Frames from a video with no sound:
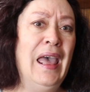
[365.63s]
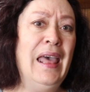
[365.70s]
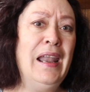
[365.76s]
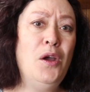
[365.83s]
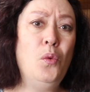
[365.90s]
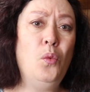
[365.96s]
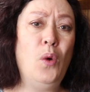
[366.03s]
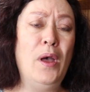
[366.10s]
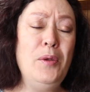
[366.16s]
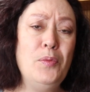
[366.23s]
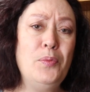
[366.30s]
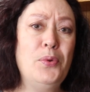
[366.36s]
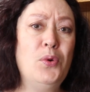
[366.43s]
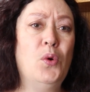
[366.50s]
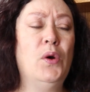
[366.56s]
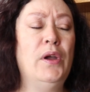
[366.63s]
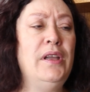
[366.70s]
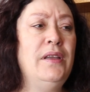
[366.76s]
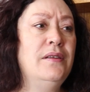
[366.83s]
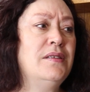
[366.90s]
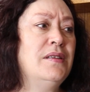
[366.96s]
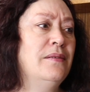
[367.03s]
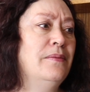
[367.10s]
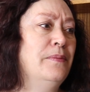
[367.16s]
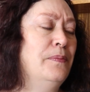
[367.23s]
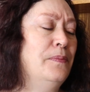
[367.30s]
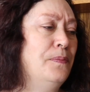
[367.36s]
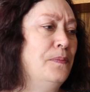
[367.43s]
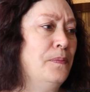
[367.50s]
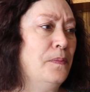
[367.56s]
And at one point,
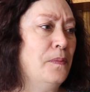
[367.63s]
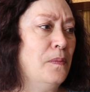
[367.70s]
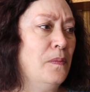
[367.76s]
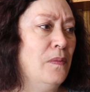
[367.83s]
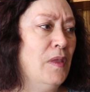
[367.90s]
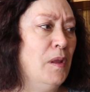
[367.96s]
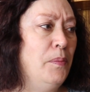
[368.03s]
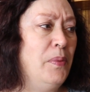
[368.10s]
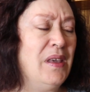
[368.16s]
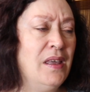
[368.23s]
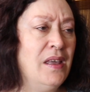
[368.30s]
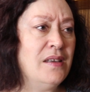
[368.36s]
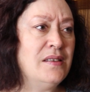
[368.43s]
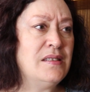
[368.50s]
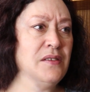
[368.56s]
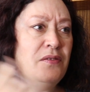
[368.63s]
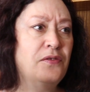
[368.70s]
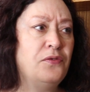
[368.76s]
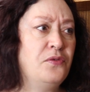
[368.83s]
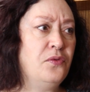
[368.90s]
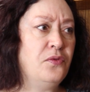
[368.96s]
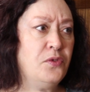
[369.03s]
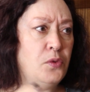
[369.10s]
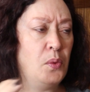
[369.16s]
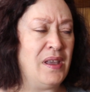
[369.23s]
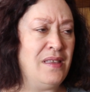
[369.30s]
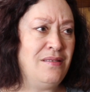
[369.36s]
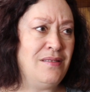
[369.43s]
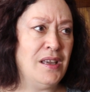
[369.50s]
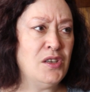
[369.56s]
because of the
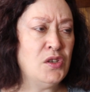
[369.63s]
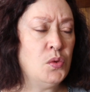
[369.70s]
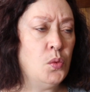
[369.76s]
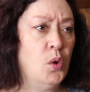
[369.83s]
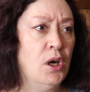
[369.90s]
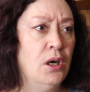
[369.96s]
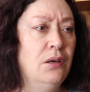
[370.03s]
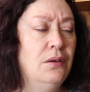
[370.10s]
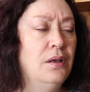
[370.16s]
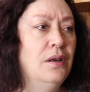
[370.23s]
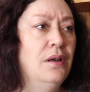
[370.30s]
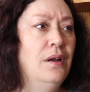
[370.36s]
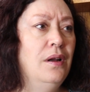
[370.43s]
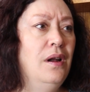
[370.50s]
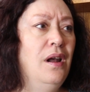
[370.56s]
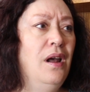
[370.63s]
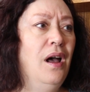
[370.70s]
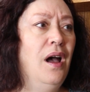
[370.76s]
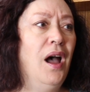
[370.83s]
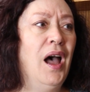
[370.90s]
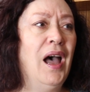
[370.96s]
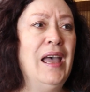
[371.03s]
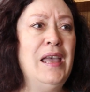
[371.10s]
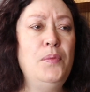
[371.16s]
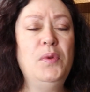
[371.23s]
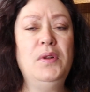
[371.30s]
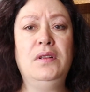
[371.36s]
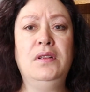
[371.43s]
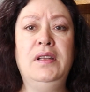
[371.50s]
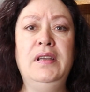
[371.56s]
way things were, I
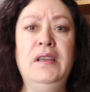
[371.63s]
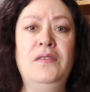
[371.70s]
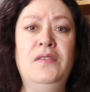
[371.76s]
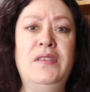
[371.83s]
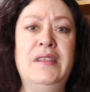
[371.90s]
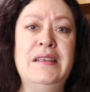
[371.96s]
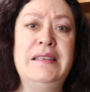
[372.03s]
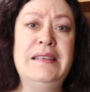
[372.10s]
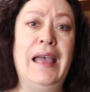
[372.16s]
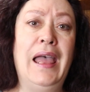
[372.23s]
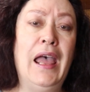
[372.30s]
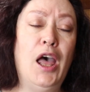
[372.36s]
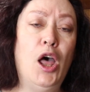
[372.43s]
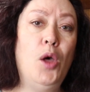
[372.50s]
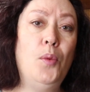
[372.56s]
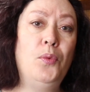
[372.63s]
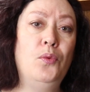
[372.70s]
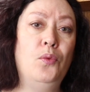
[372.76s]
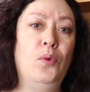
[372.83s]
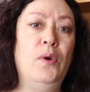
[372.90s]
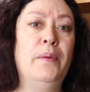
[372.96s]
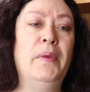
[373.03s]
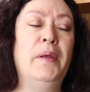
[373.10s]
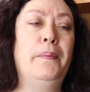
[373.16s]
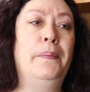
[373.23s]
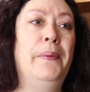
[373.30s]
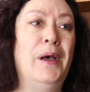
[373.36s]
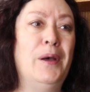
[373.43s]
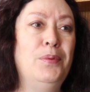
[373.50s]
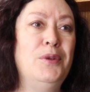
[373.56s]
believed that to help women
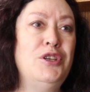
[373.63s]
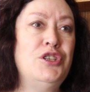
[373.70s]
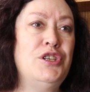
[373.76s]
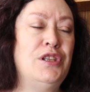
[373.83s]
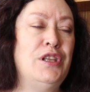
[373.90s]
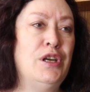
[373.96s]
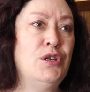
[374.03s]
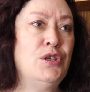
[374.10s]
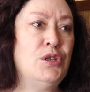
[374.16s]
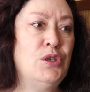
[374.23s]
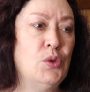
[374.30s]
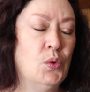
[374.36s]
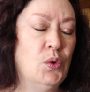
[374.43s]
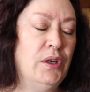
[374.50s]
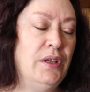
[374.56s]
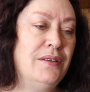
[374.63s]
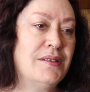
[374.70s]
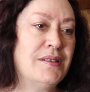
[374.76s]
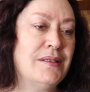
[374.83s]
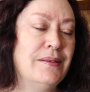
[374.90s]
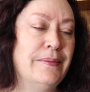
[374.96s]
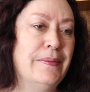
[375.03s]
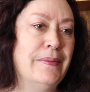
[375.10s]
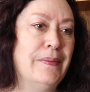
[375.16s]
publish their stories,